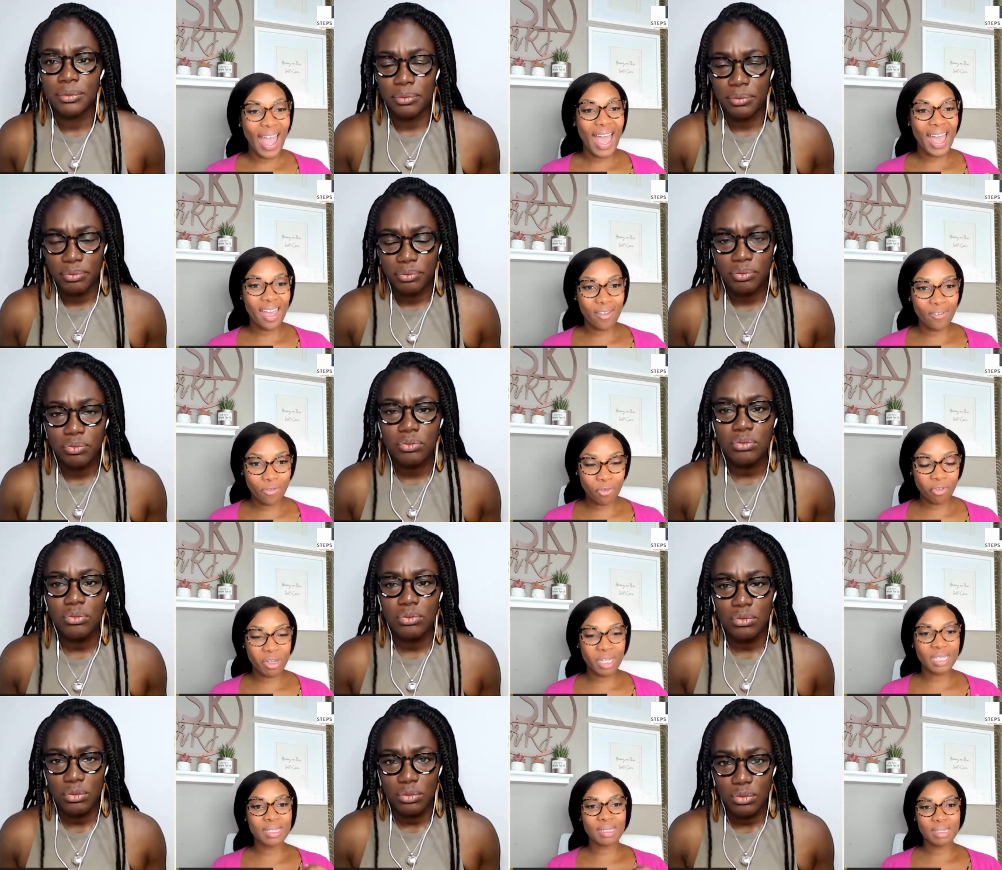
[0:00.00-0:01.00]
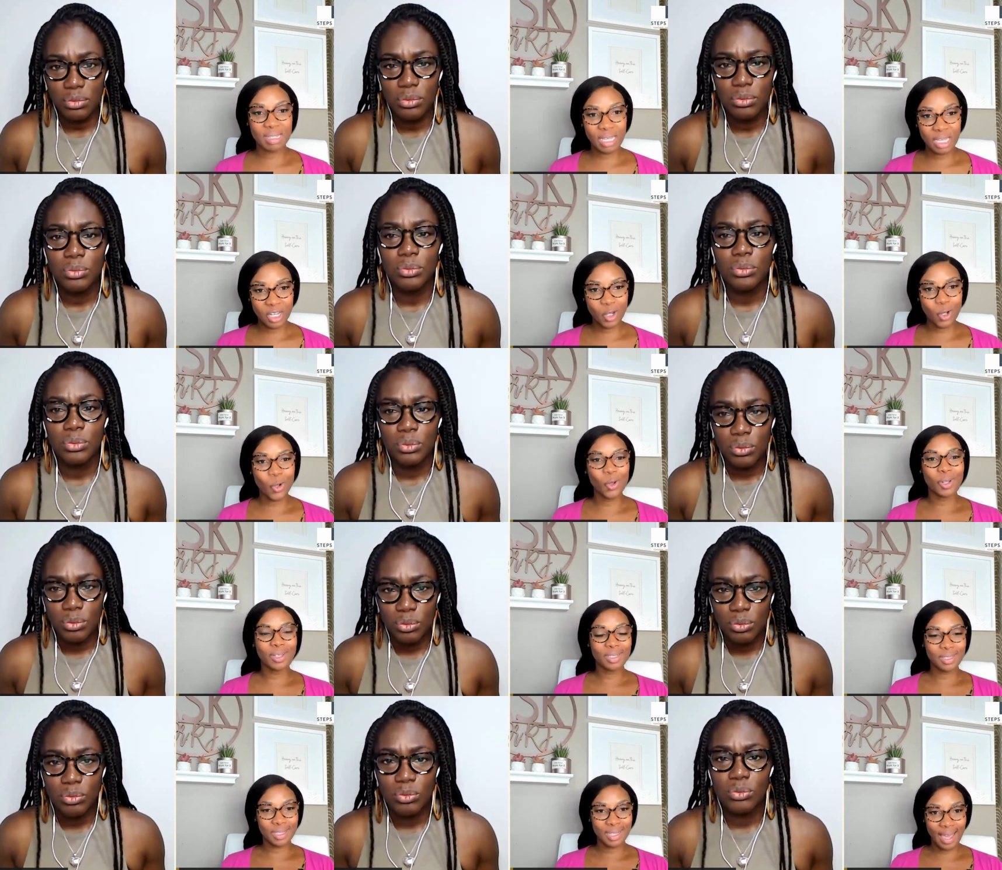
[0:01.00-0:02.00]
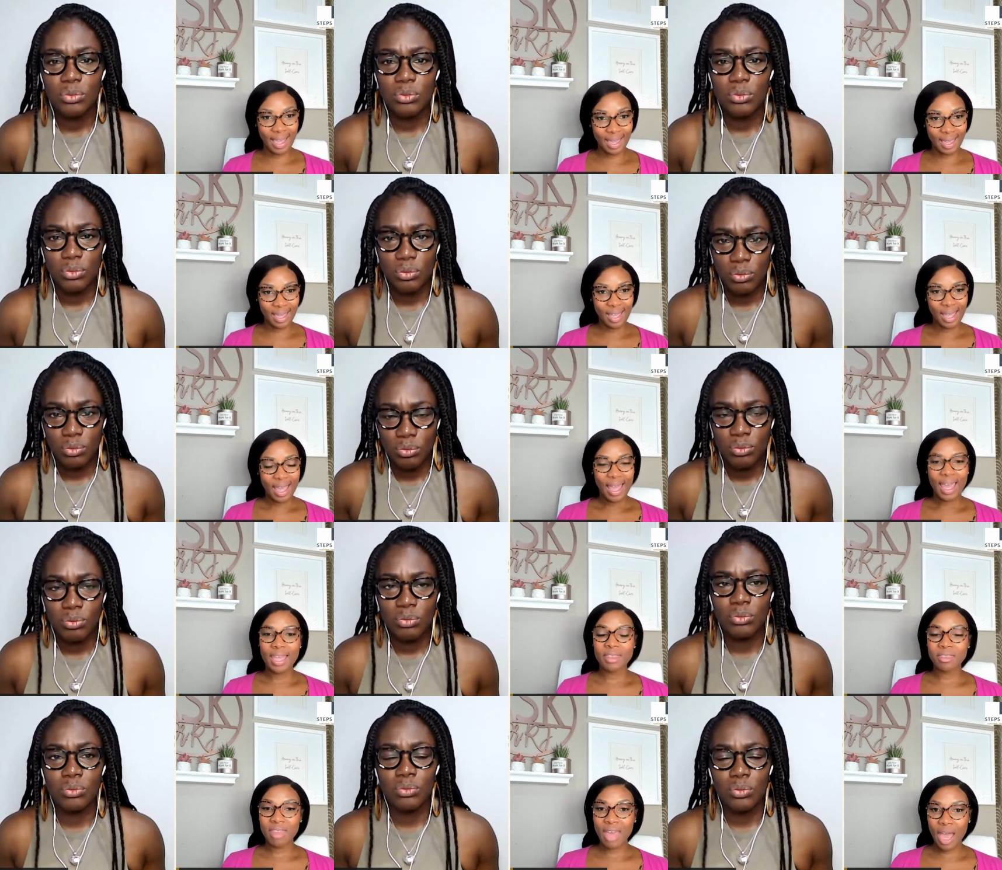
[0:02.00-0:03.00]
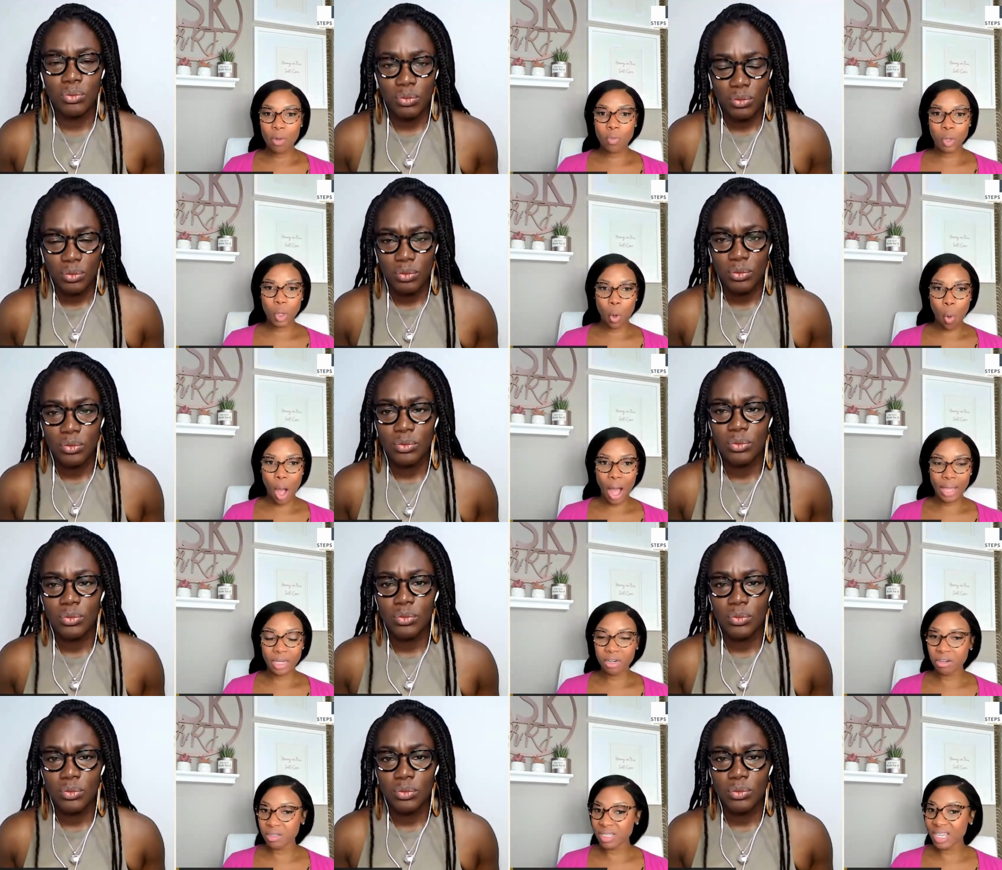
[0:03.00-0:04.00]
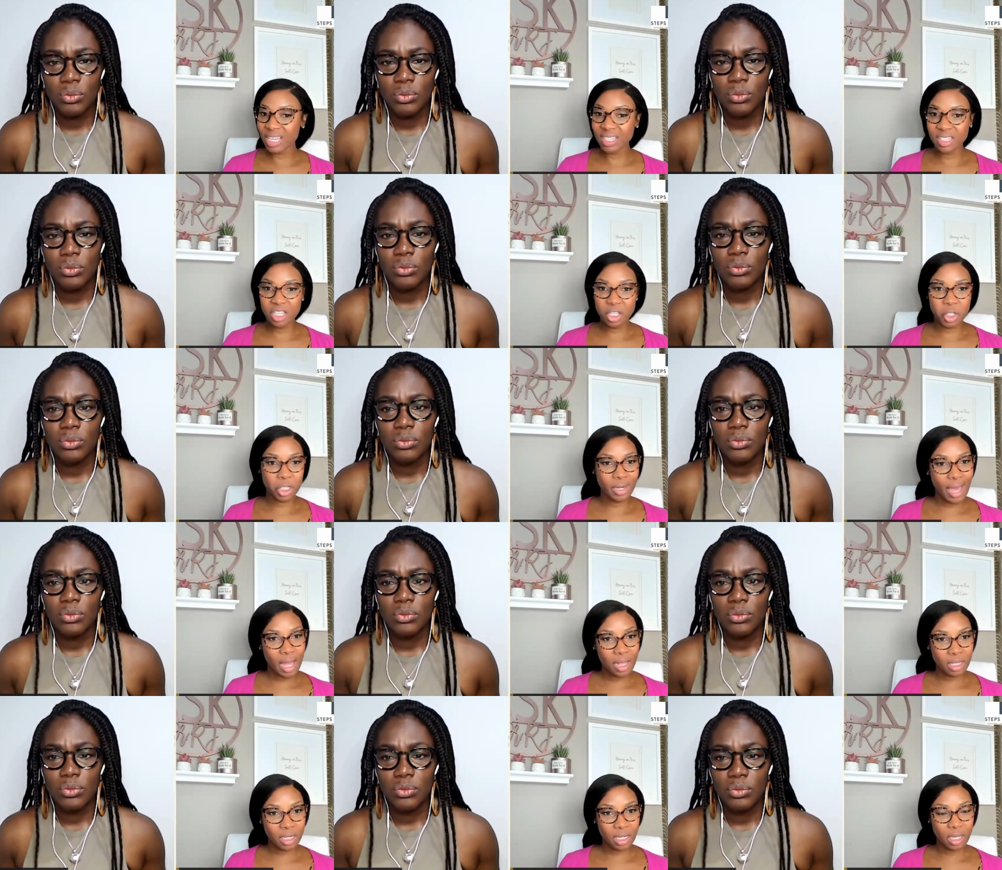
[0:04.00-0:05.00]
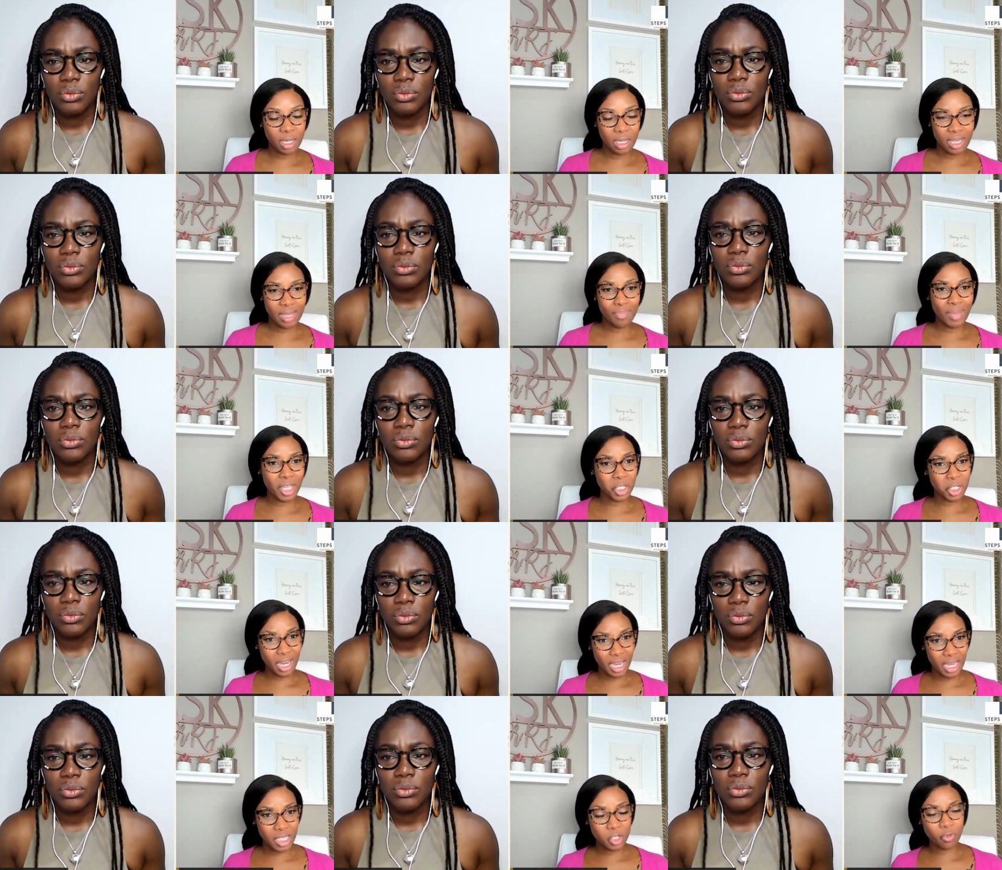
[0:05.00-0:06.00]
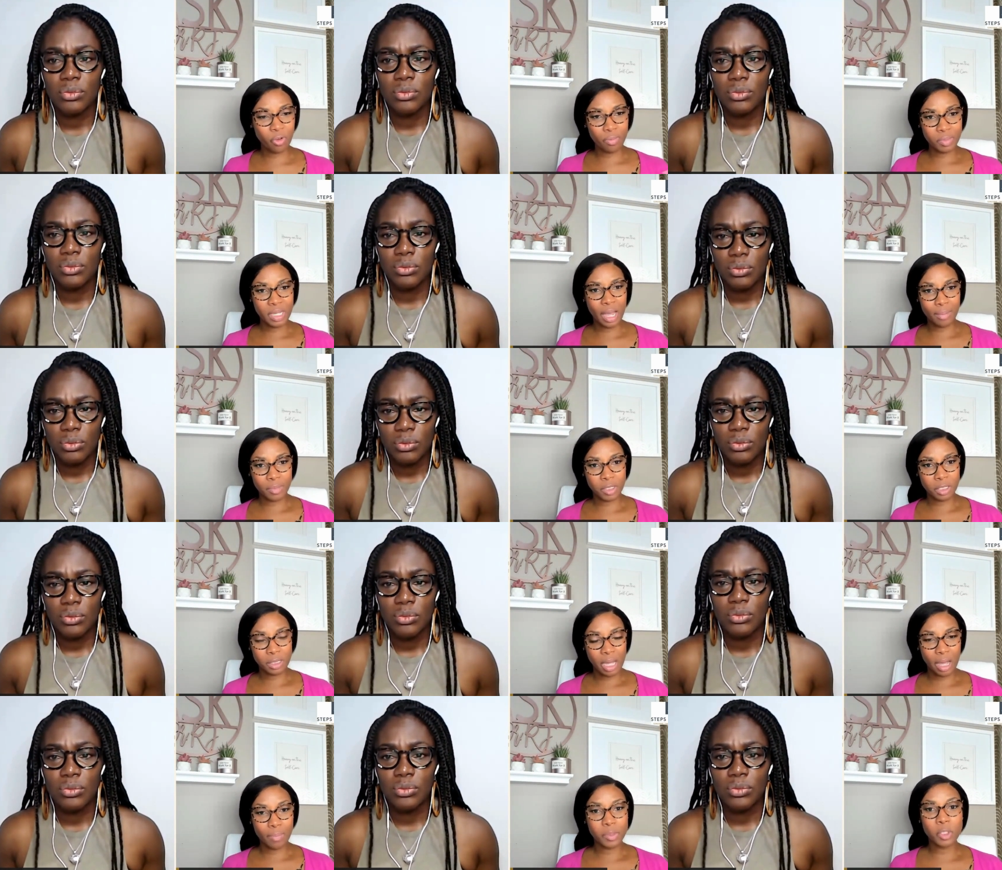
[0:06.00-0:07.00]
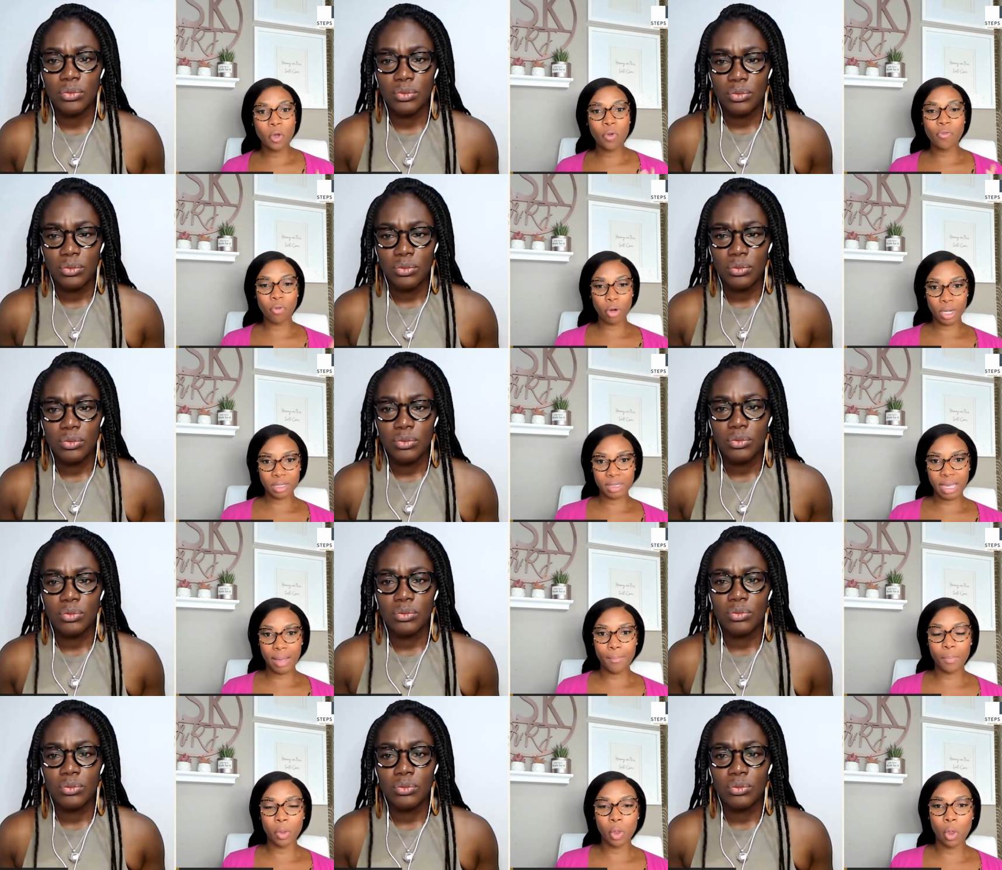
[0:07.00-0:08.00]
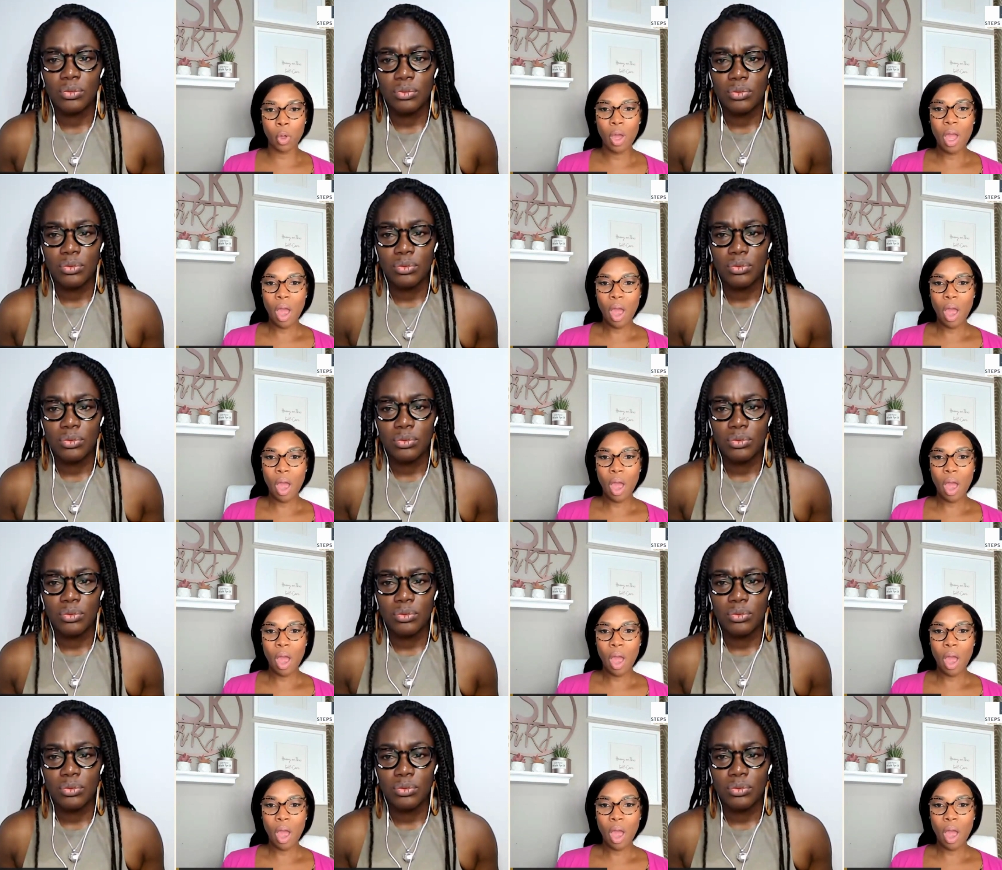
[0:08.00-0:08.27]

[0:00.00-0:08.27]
Speaker 1: every single day? Mm-hmm. And that requires intentionality. It may change from time to time. So, for example,